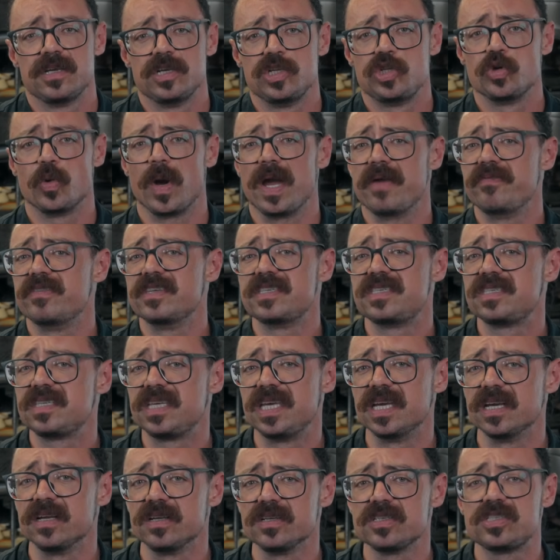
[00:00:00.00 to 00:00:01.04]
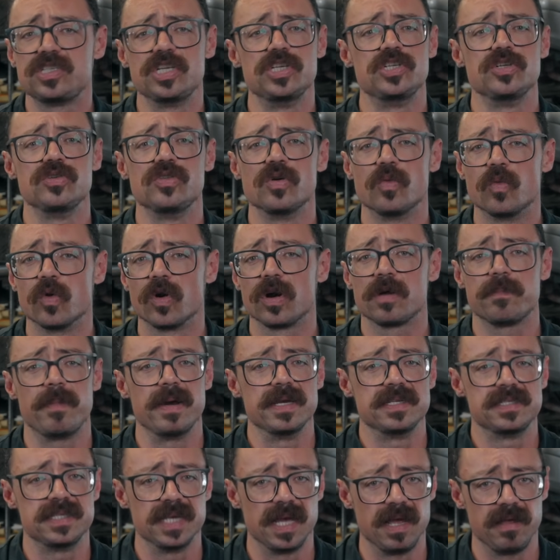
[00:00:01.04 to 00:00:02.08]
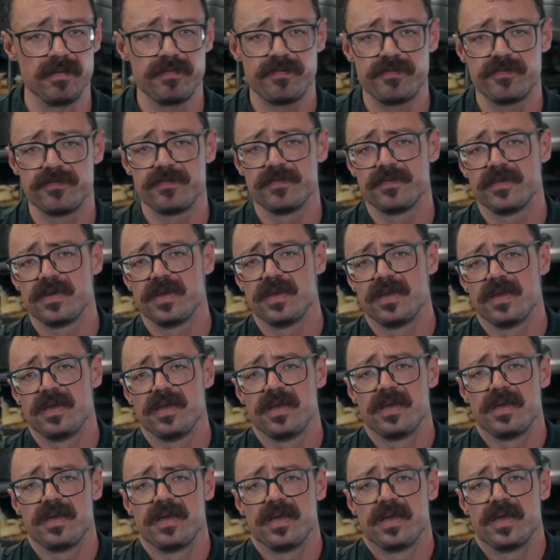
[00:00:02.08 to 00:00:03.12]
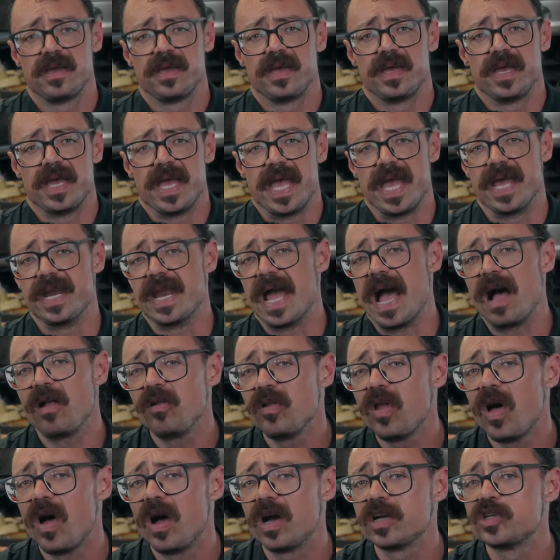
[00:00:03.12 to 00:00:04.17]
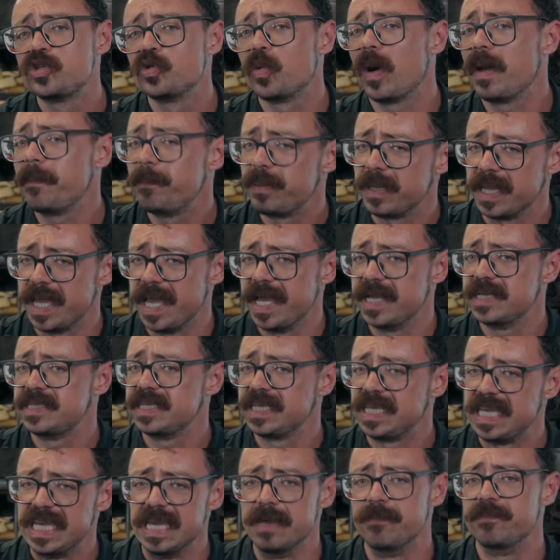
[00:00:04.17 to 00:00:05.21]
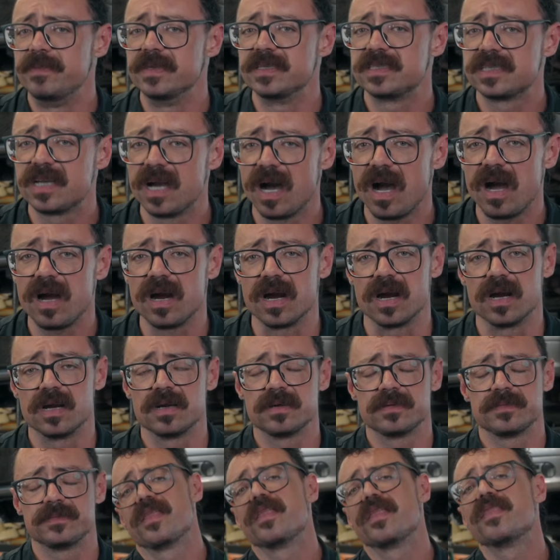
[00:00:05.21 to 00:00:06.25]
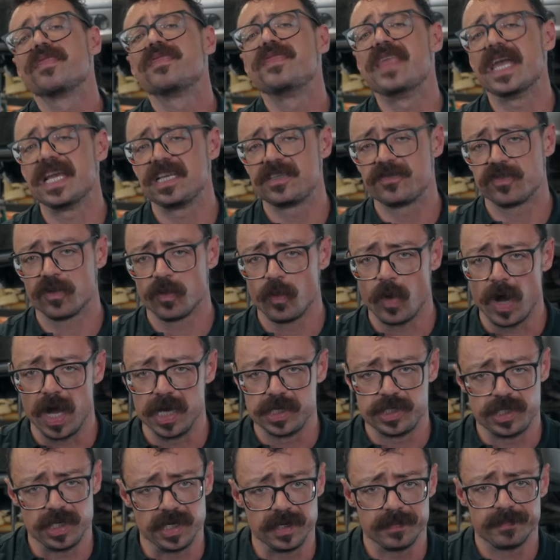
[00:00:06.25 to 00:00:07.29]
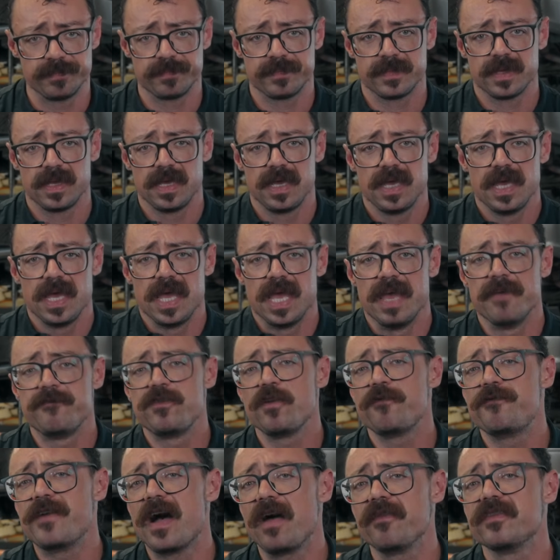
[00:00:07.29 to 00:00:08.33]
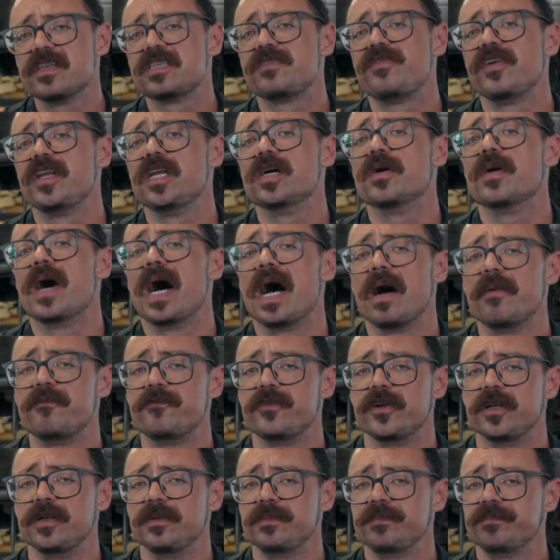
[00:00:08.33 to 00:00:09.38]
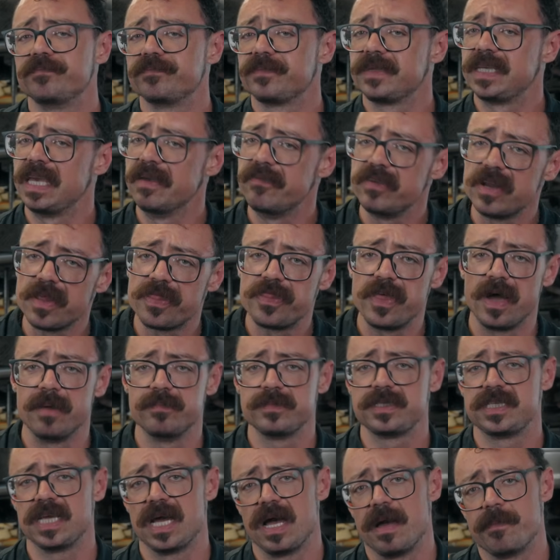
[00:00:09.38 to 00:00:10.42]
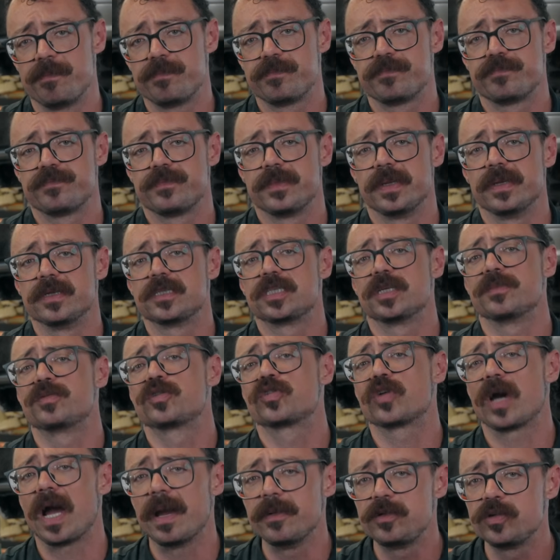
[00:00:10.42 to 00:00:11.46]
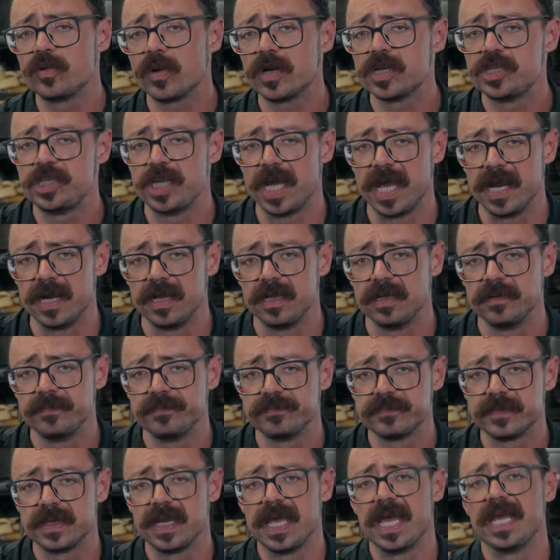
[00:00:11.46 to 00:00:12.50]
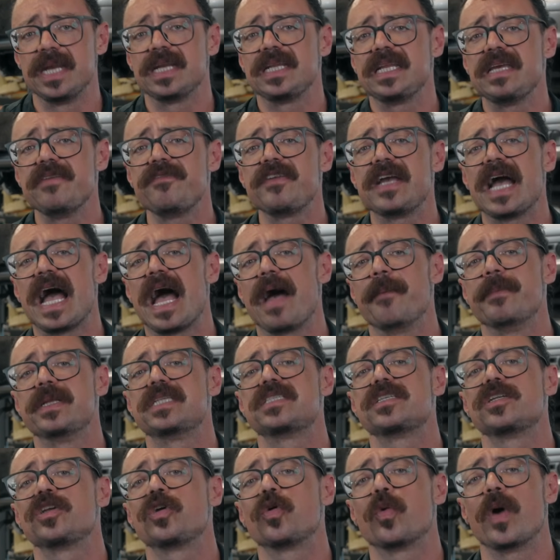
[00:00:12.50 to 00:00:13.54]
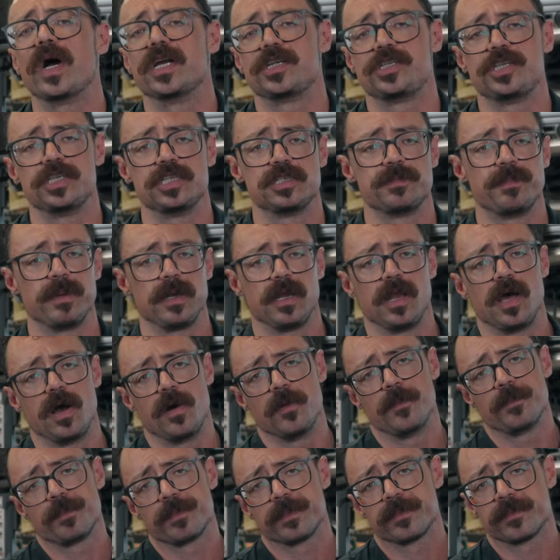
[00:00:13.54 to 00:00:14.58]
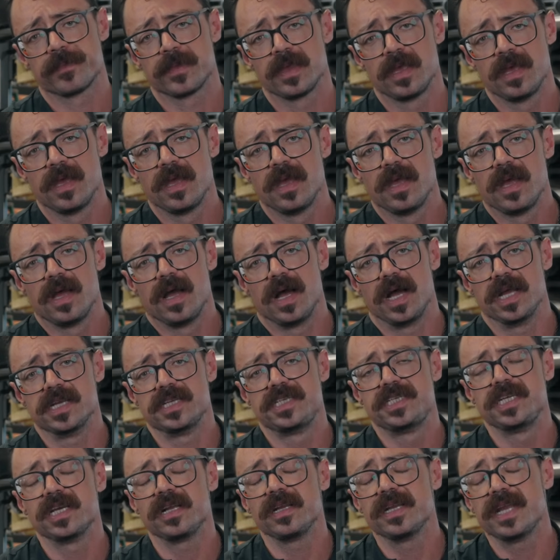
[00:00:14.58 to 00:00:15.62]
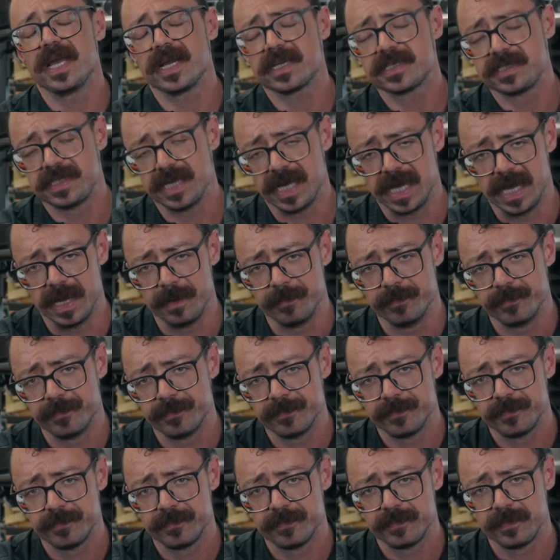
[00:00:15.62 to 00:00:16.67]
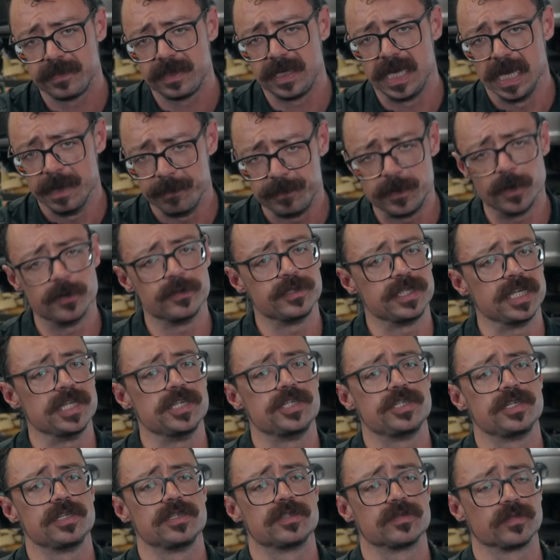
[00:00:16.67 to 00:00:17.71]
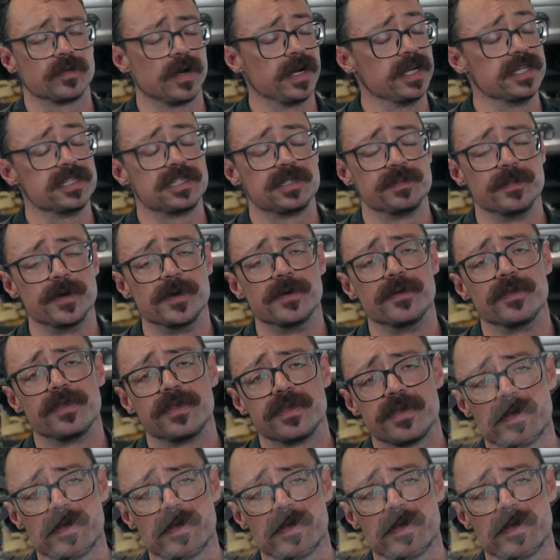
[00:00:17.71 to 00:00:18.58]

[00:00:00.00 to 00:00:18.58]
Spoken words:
Do I have the skills to do the work myself? And how long do I plan to keep this car? Thanks for watching. If you found this video helpful, give it a thumbs up, subscribe to our channel, and leave comments and questions below. Until next time, keep those engines running smooth.